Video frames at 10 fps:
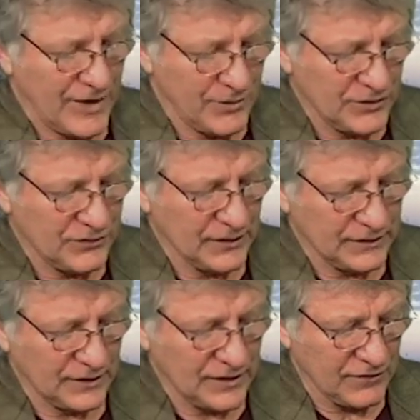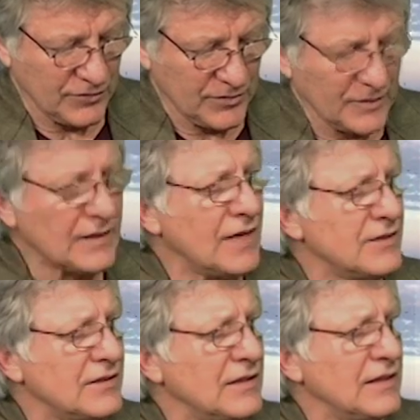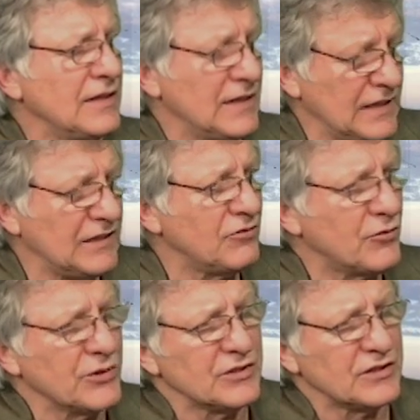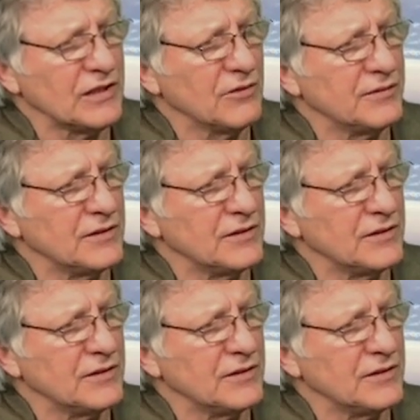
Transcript: I always felt that government has it in for itself and